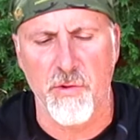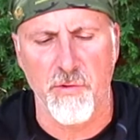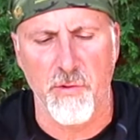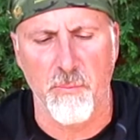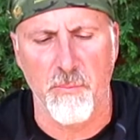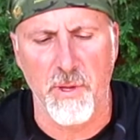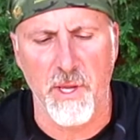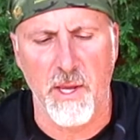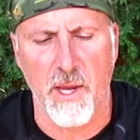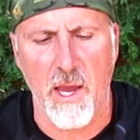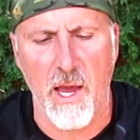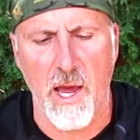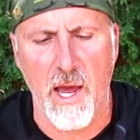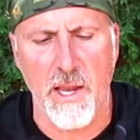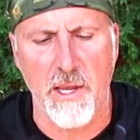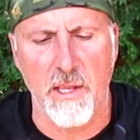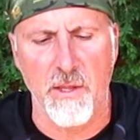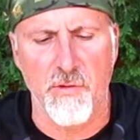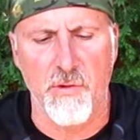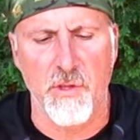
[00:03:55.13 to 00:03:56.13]
is a big
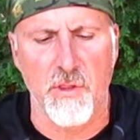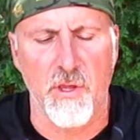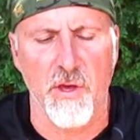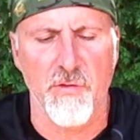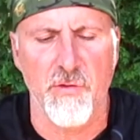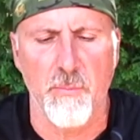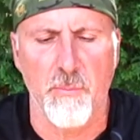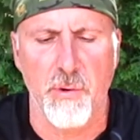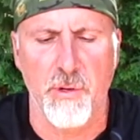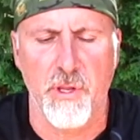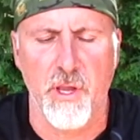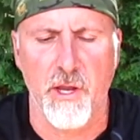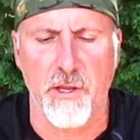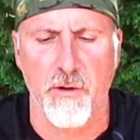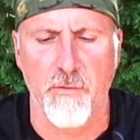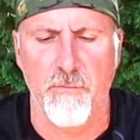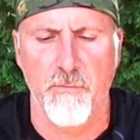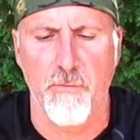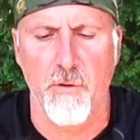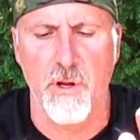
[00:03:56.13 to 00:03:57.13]
con, is it doesn't protect
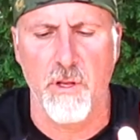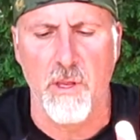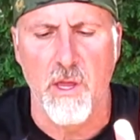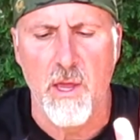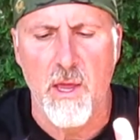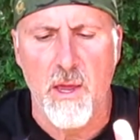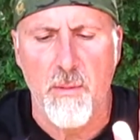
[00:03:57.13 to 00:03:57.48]
your foot,